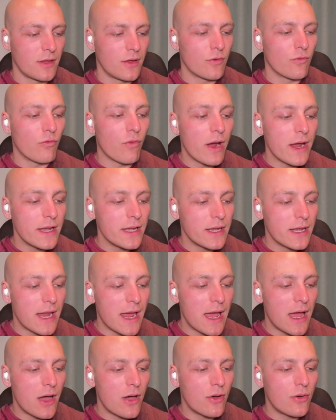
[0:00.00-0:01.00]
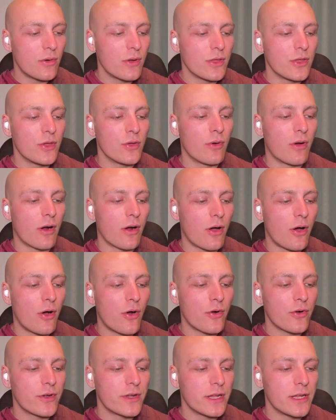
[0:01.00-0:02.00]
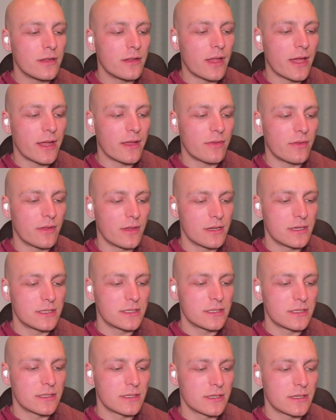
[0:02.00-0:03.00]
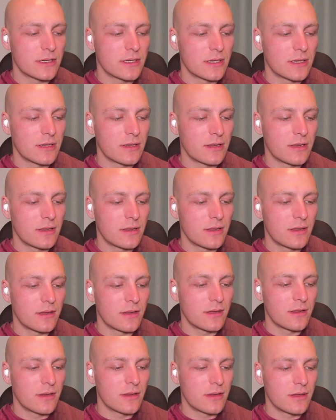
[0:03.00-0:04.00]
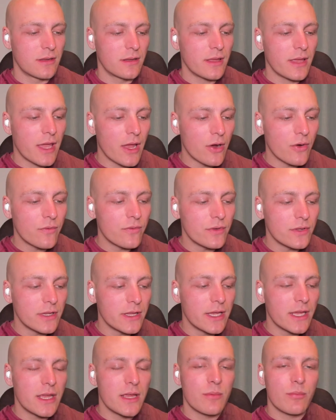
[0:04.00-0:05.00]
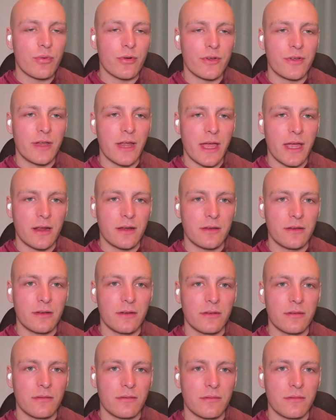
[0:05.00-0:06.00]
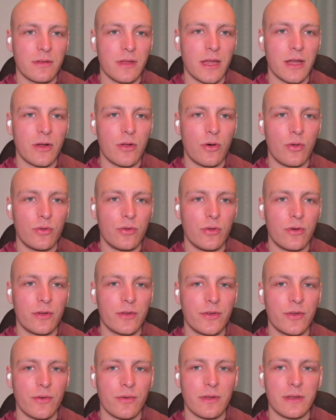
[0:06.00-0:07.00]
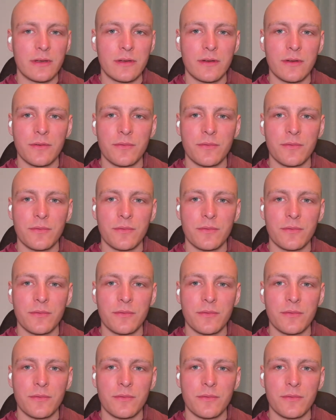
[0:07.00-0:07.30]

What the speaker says: Right now, you are already like this. Carefully protect and hold on to it.